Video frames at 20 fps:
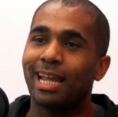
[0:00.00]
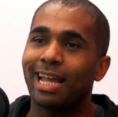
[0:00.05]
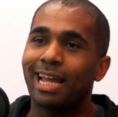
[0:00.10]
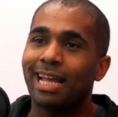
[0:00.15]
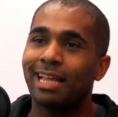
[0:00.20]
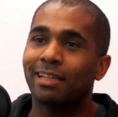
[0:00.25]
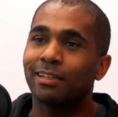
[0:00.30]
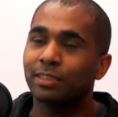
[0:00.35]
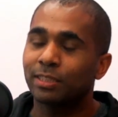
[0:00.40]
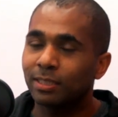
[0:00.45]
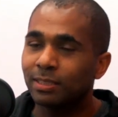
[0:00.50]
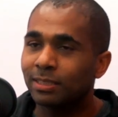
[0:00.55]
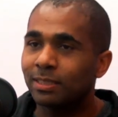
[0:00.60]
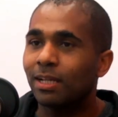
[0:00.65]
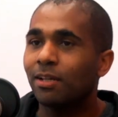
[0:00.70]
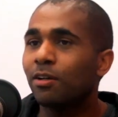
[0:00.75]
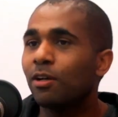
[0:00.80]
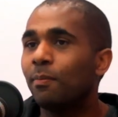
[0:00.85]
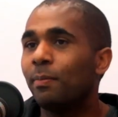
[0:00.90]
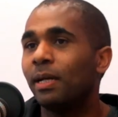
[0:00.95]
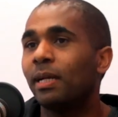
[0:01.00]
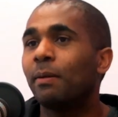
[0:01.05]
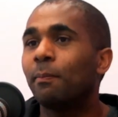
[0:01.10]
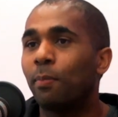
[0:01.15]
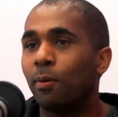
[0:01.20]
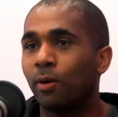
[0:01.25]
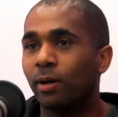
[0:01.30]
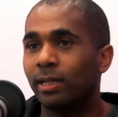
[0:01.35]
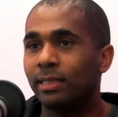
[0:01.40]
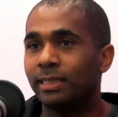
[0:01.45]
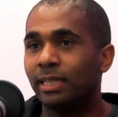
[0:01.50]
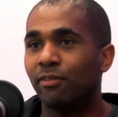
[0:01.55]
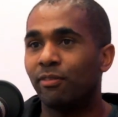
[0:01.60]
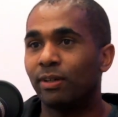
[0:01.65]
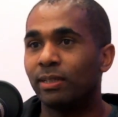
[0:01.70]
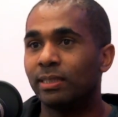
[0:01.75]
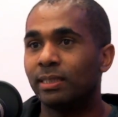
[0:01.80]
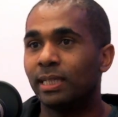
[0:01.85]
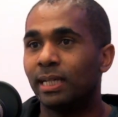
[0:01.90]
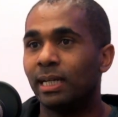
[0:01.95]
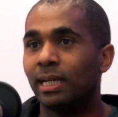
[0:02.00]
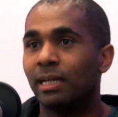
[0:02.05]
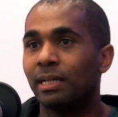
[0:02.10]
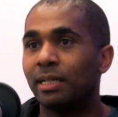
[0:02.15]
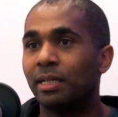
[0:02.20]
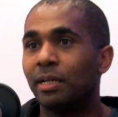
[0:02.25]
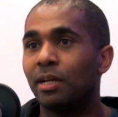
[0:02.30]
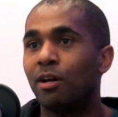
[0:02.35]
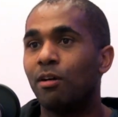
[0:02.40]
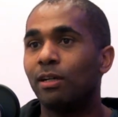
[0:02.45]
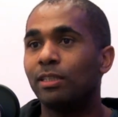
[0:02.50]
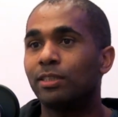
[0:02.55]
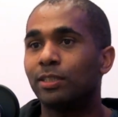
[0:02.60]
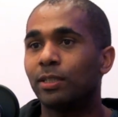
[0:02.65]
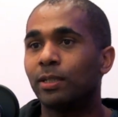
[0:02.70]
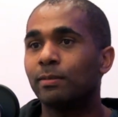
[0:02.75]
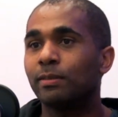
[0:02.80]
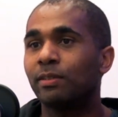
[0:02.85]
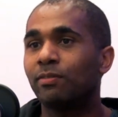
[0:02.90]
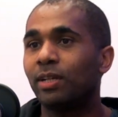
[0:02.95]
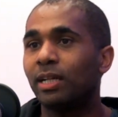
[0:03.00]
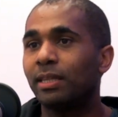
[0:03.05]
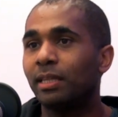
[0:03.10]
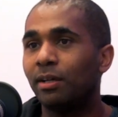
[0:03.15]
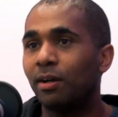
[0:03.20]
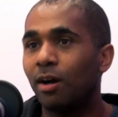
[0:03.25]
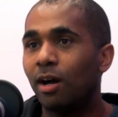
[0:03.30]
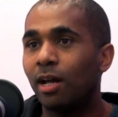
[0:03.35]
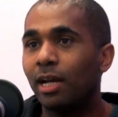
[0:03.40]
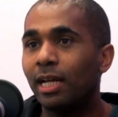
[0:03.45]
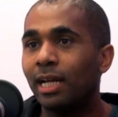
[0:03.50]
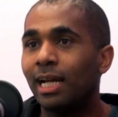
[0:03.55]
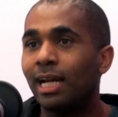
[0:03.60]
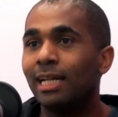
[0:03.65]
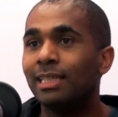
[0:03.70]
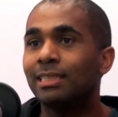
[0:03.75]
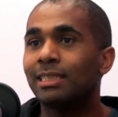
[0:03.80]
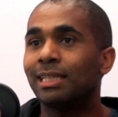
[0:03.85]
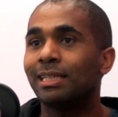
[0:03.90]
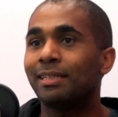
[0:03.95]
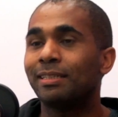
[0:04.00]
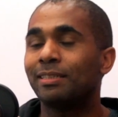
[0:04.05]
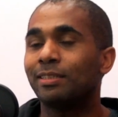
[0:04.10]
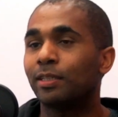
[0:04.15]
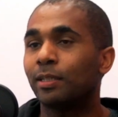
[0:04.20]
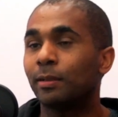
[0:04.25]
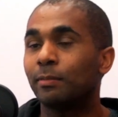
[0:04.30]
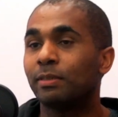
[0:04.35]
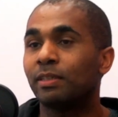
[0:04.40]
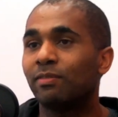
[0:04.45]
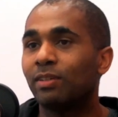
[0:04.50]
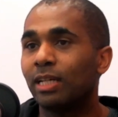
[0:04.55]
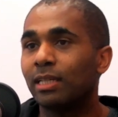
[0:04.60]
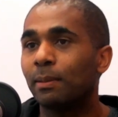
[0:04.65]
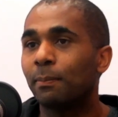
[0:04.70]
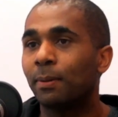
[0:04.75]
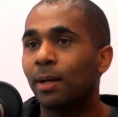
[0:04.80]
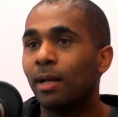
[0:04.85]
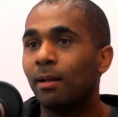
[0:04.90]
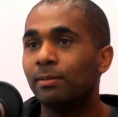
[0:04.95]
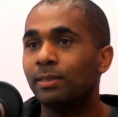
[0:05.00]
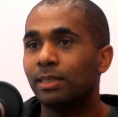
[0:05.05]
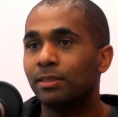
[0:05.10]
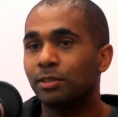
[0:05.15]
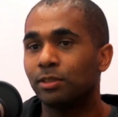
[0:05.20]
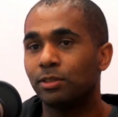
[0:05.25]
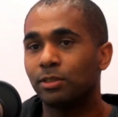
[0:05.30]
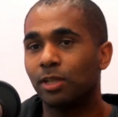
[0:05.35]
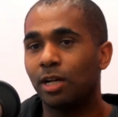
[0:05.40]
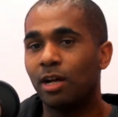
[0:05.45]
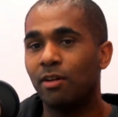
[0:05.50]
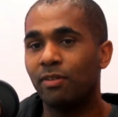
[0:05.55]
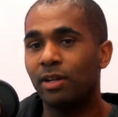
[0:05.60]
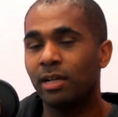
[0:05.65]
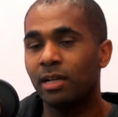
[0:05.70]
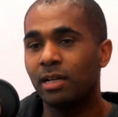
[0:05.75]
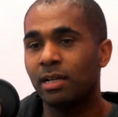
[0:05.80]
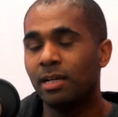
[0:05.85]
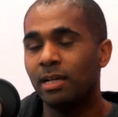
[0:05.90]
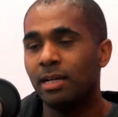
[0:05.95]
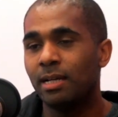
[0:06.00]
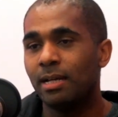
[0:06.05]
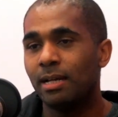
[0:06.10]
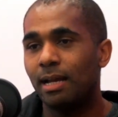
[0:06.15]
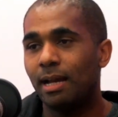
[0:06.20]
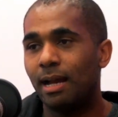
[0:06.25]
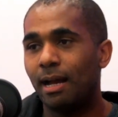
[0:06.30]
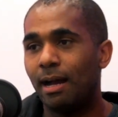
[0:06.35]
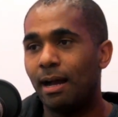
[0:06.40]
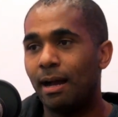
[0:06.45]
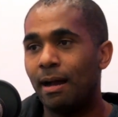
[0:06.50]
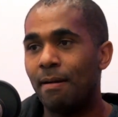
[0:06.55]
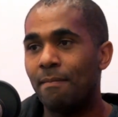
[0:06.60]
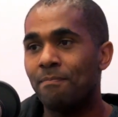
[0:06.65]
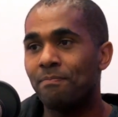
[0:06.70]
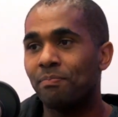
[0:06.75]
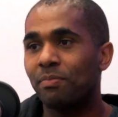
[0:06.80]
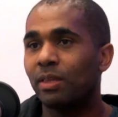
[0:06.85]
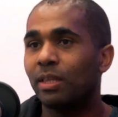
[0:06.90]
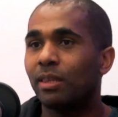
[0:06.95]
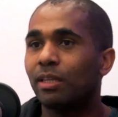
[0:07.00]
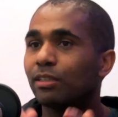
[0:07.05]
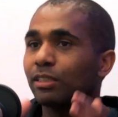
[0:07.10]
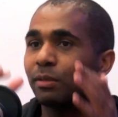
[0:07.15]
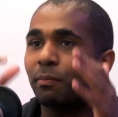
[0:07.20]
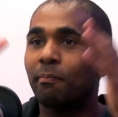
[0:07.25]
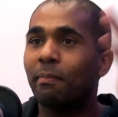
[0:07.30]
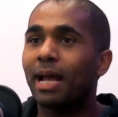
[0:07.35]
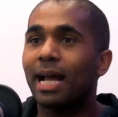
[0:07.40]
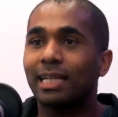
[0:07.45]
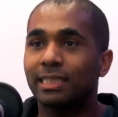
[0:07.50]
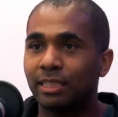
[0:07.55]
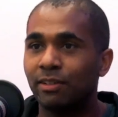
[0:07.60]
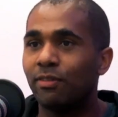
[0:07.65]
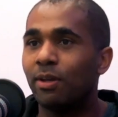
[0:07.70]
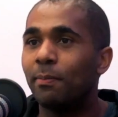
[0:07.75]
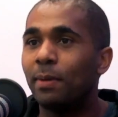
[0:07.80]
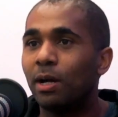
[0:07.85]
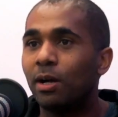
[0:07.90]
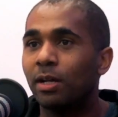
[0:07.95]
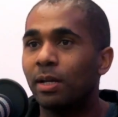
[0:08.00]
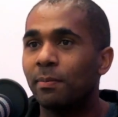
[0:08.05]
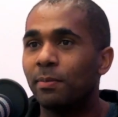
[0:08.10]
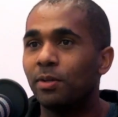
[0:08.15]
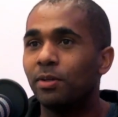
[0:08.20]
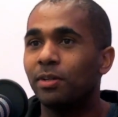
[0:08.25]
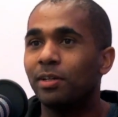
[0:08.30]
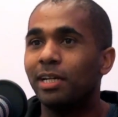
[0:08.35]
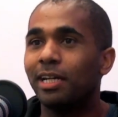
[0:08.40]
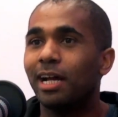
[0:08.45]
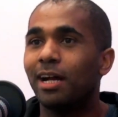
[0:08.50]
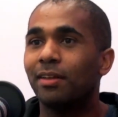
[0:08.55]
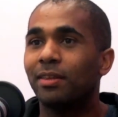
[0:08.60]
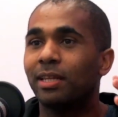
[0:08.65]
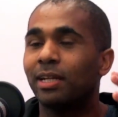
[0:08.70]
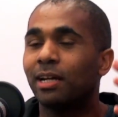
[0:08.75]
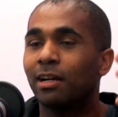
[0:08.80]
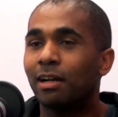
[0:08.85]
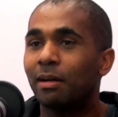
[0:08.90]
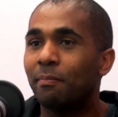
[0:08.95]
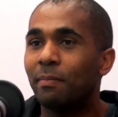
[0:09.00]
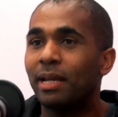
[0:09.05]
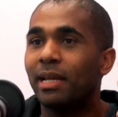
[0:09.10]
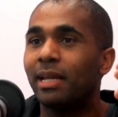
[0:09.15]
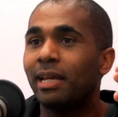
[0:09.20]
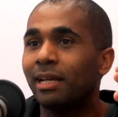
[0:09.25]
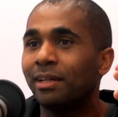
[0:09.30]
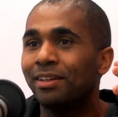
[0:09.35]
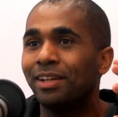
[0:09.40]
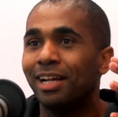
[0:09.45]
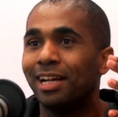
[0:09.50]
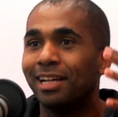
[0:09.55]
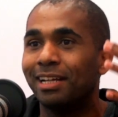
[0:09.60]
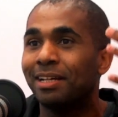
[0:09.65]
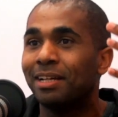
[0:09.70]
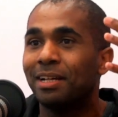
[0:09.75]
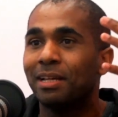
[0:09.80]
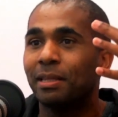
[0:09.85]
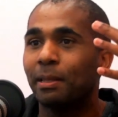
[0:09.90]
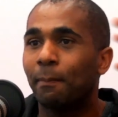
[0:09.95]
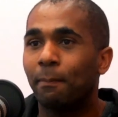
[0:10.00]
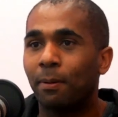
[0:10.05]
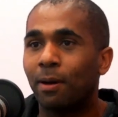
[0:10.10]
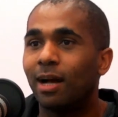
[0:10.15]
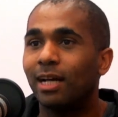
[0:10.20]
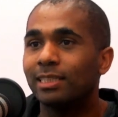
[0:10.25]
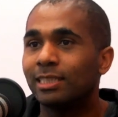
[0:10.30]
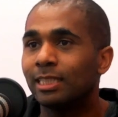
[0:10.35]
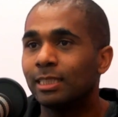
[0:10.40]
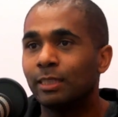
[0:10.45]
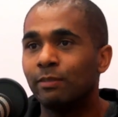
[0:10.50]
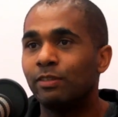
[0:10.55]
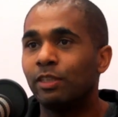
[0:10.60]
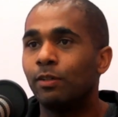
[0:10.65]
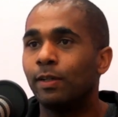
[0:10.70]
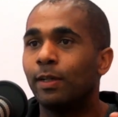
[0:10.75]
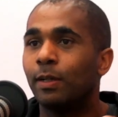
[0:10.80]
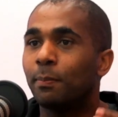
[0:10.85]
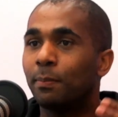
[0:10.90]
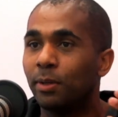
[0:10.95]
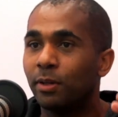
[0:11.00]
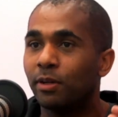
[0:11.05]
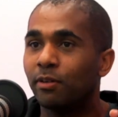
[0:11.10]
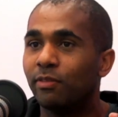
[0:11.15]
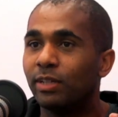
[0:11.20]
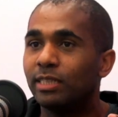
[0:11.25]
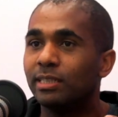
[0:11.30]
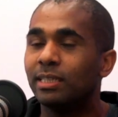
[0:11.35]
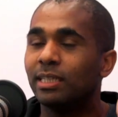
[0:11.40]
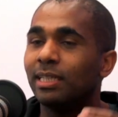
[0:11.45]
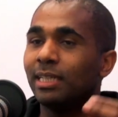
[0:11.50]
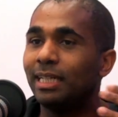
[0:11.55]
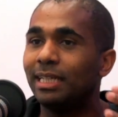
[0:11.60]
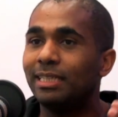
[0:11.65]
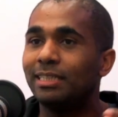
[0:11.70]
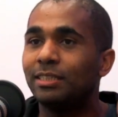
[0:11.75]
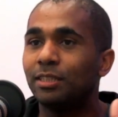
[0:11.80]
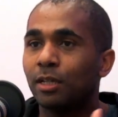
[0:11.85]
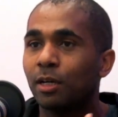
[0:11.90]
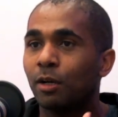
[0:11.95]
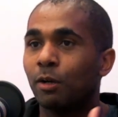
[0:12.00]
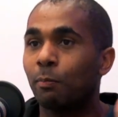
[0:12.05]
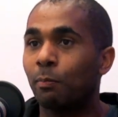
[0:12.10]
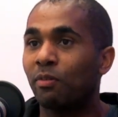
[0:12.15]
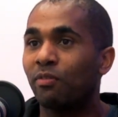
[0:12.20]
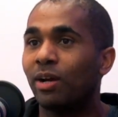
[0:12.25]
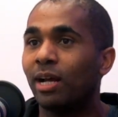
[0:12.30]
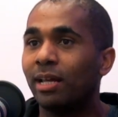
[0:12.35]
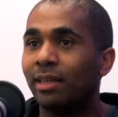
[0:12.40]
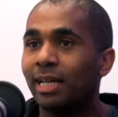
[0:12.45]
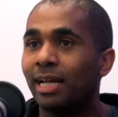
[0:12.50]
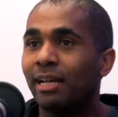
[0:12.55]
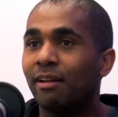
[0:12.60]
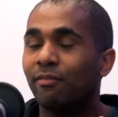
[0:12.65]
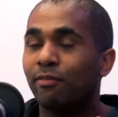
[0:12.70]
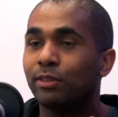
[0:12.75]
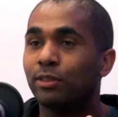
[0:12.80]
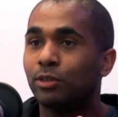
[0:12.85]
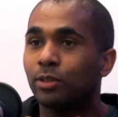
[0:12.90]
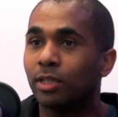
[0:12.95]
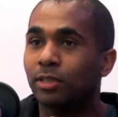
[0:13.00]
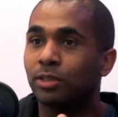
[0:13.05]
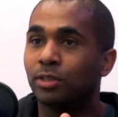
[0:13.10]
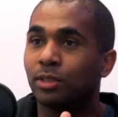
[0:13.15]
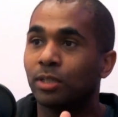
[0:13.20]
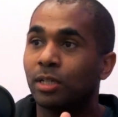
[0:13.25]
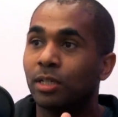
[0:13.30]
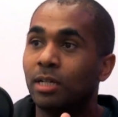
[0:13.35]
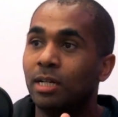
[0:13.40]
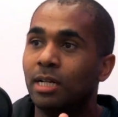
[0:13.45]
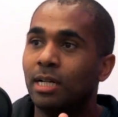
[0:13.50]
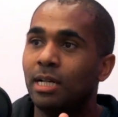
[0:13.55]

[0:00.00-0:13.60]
And there's a subtle but important difference there, you know, in terms of like the audience and in terms of like the problems that you're solving. There's a massive ML community out there and making like the process of doing computer vision easier, providing that infrastructure